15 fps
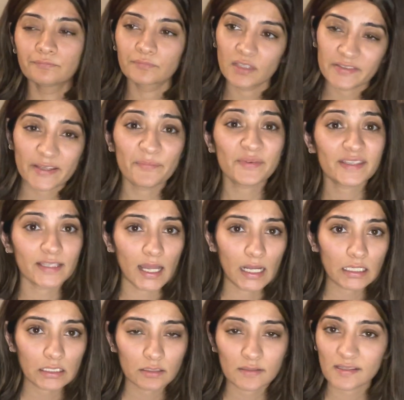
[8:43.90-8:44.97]
some
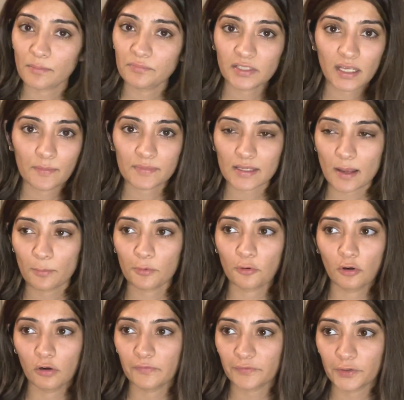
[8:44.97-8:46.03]
snack. Sometimes I would
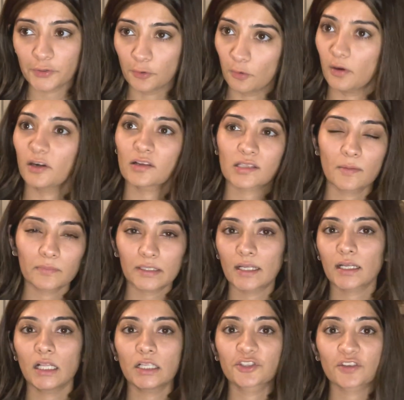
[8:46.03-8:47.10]
go for yogurt or something.
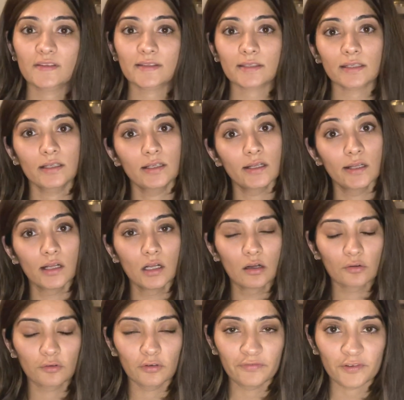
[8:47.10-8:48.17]
I'll just
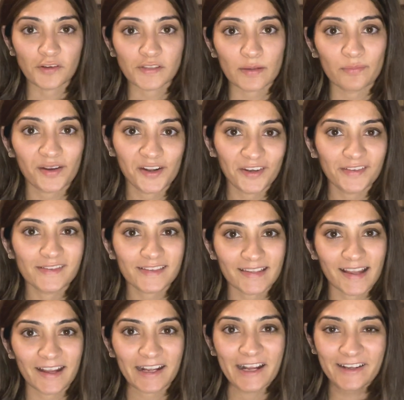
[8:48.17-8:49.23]
go for some Indian
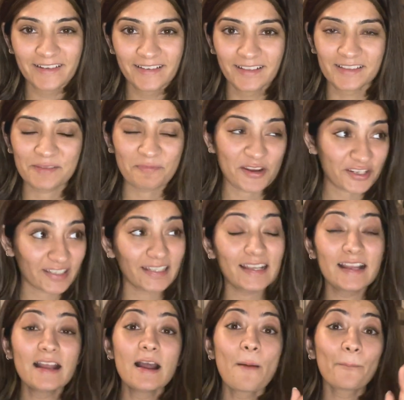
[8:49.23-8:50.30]
snack, especially.
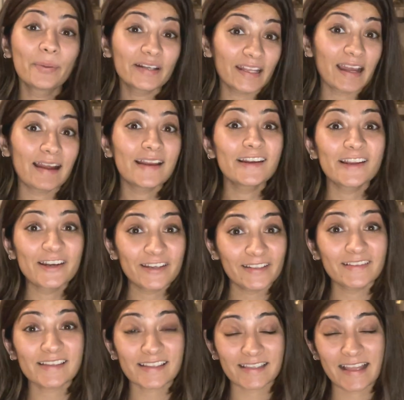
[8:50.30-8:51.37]
But yeah, in
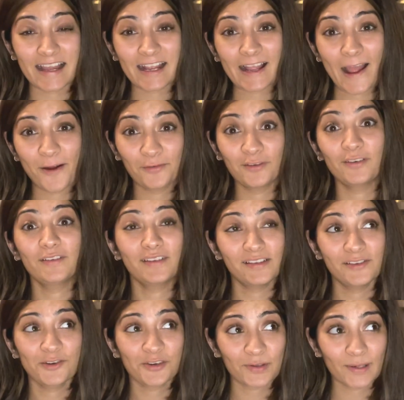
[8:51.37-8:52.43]
Indian snack, I would
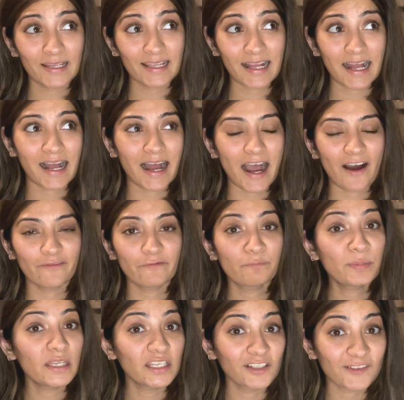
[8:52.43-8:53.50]
usually have
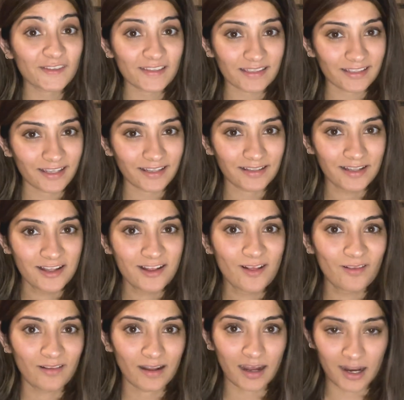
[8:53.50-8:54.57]
peanuts, like
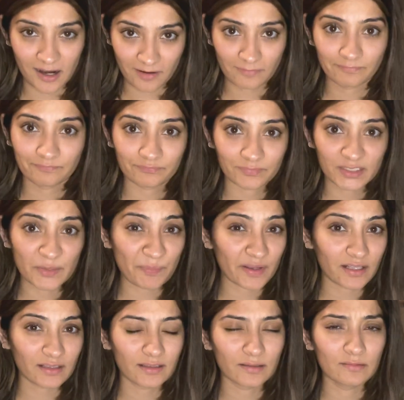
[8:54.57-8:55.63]

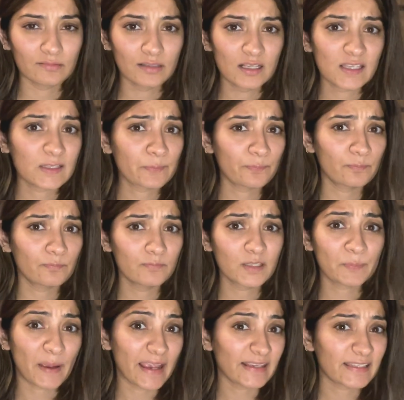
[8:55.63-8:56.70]
typical
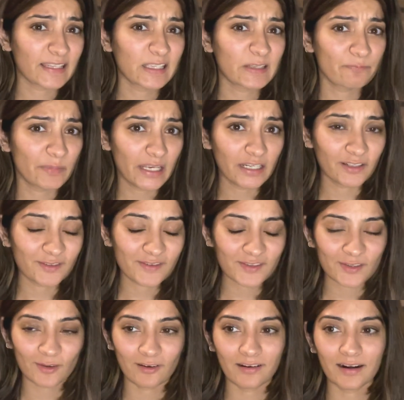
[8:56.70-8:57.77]
spicy peanuts,
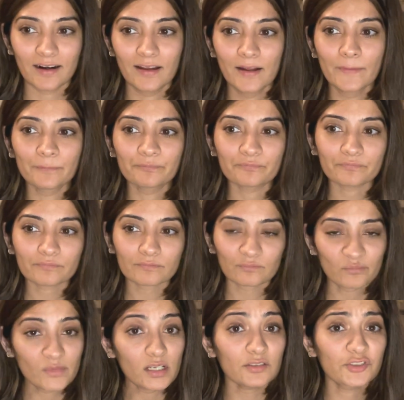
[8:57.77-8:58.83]
or
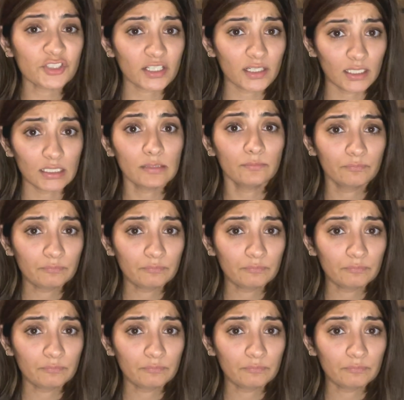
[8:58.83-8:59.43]
chana,